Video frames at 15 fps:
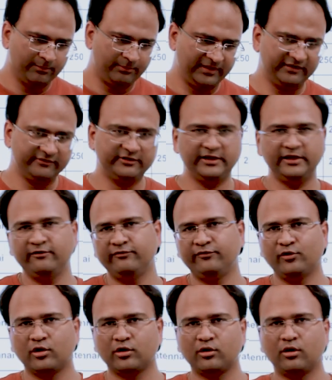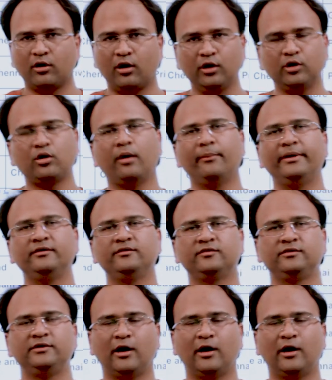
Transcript: please leave your all comments